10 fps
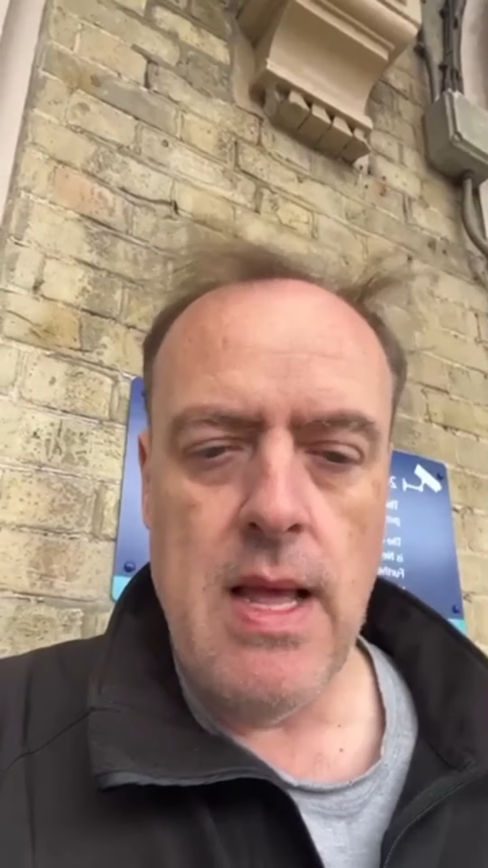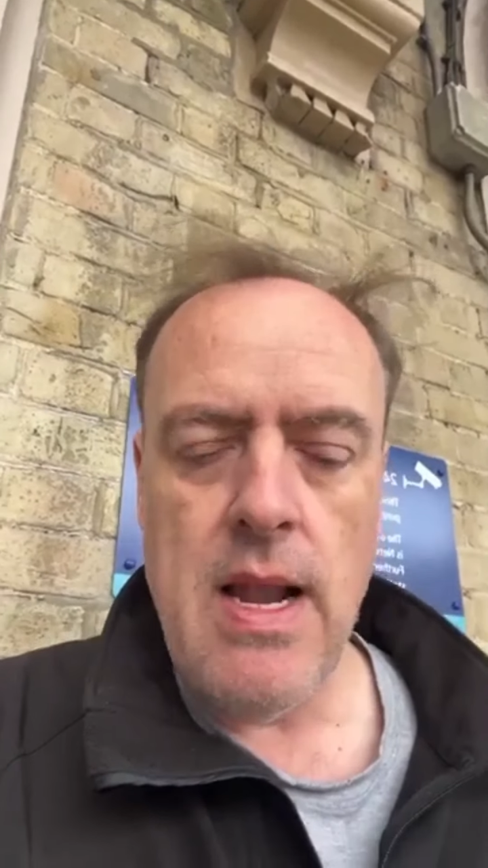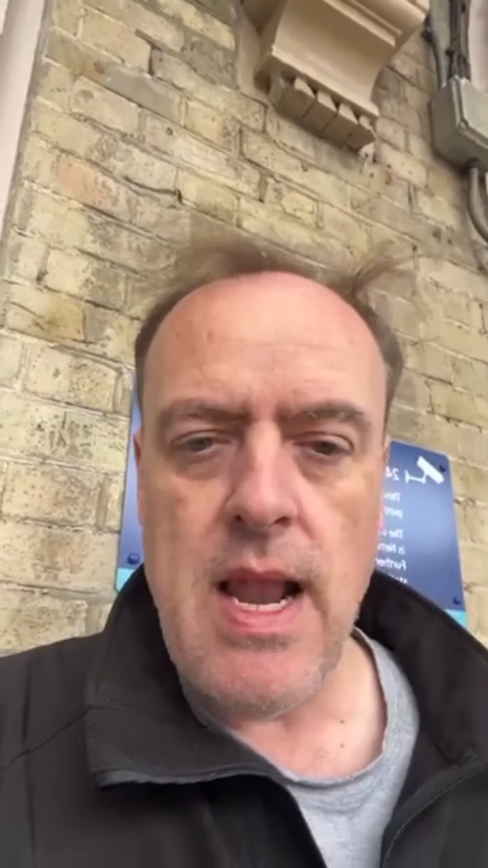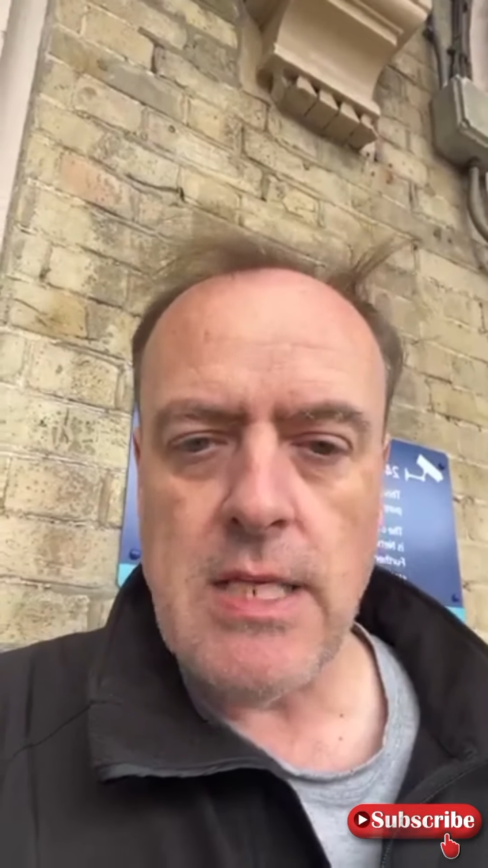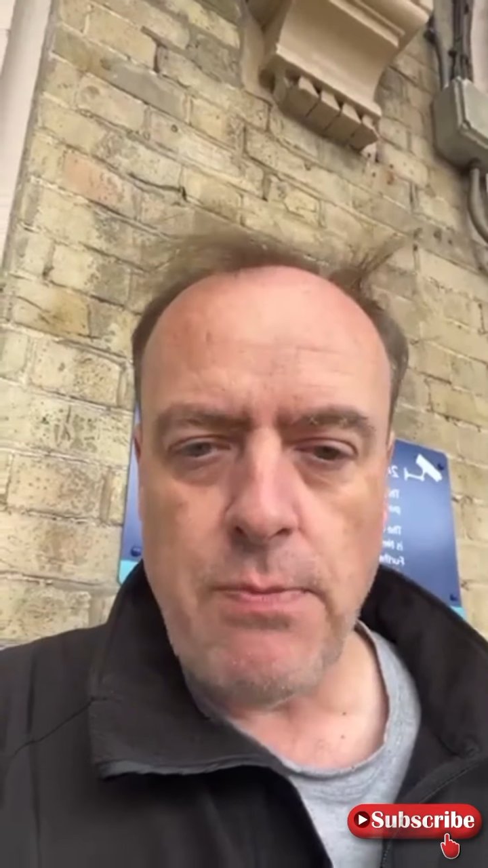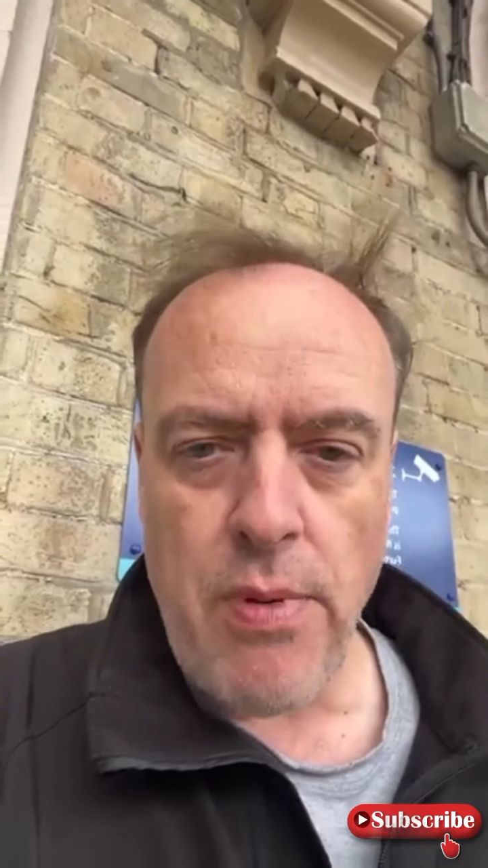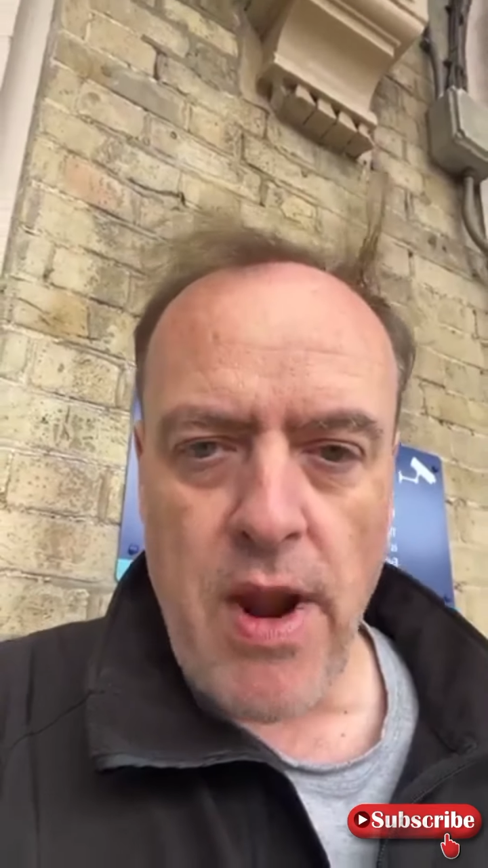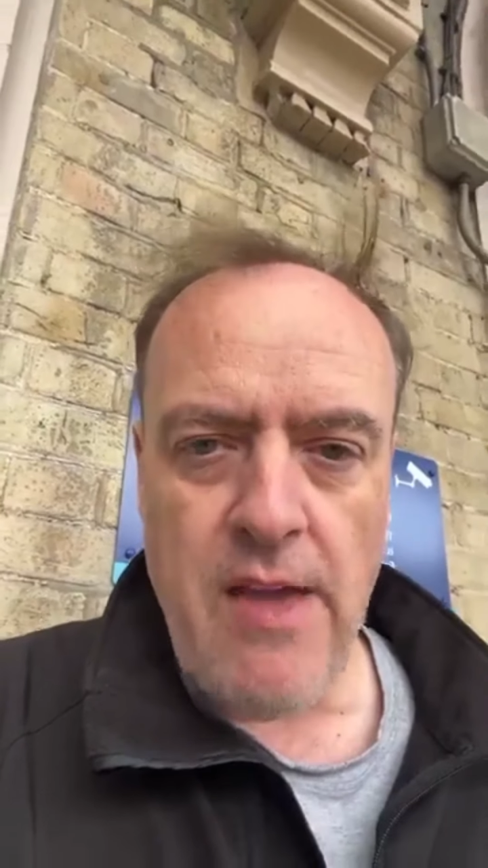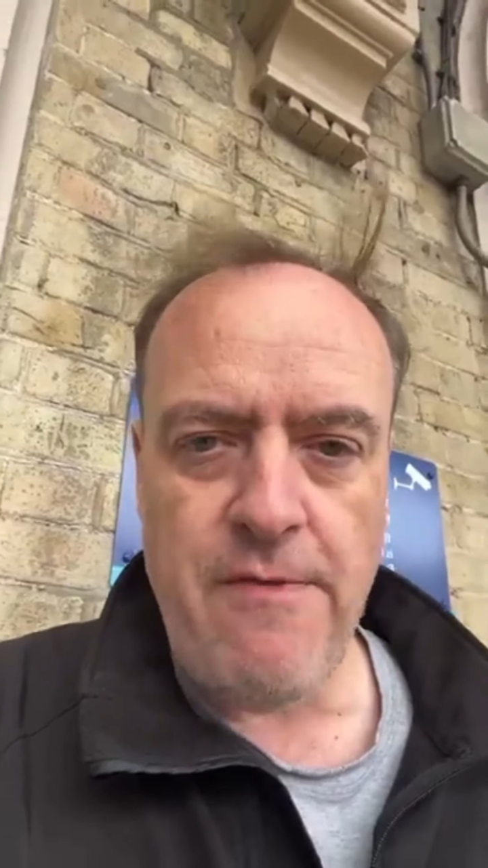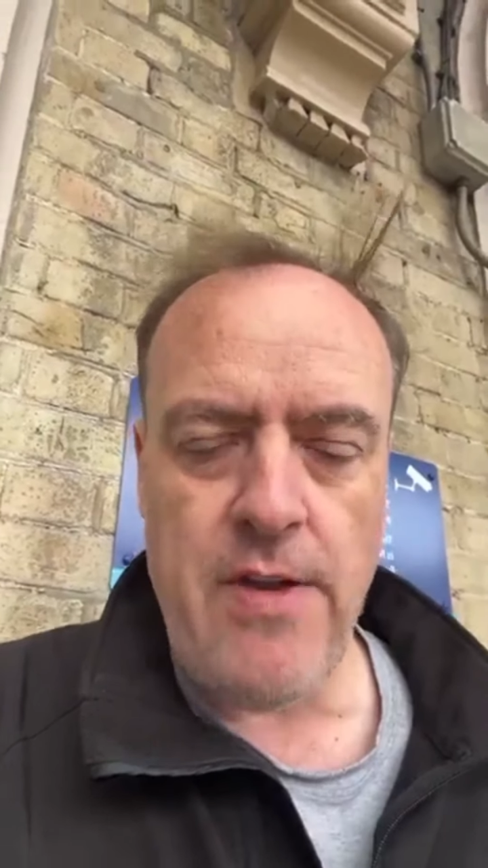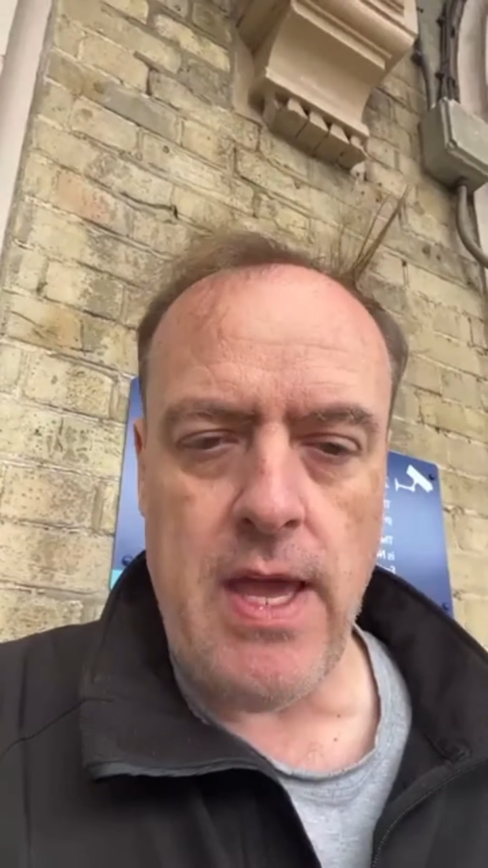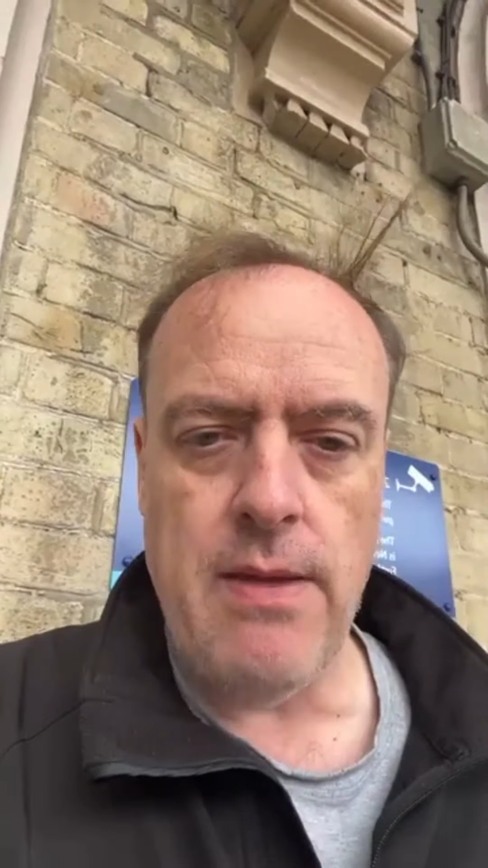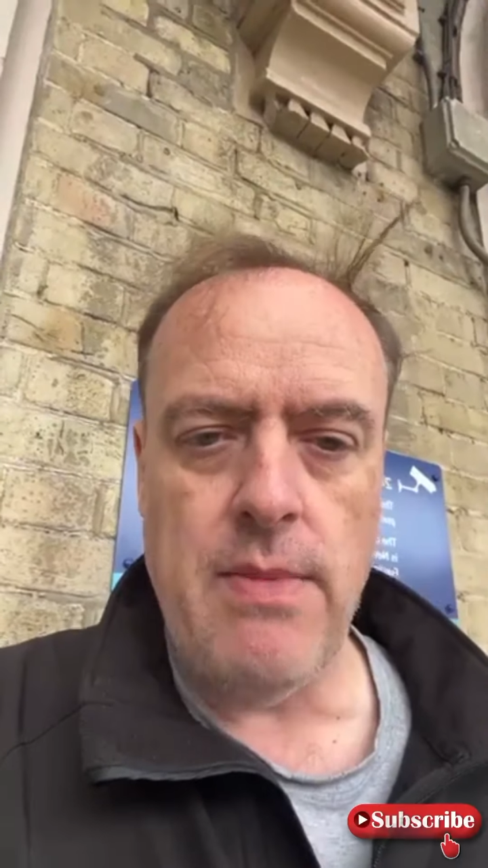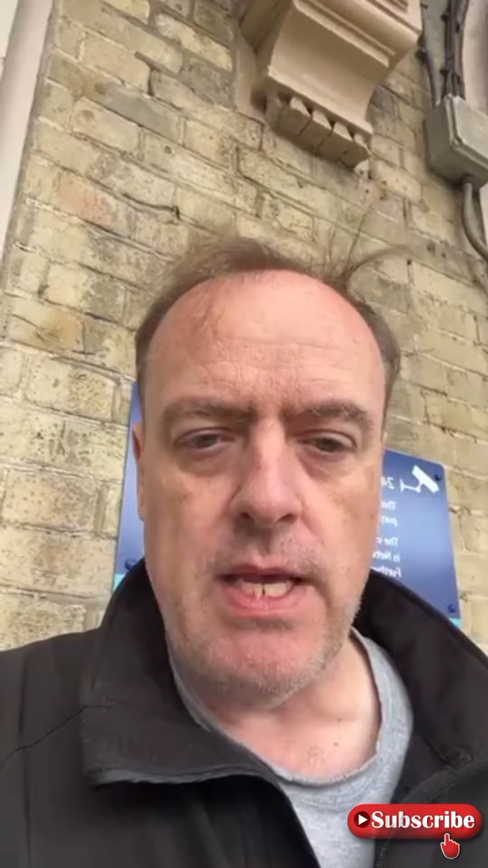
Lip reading: Let's pray for him.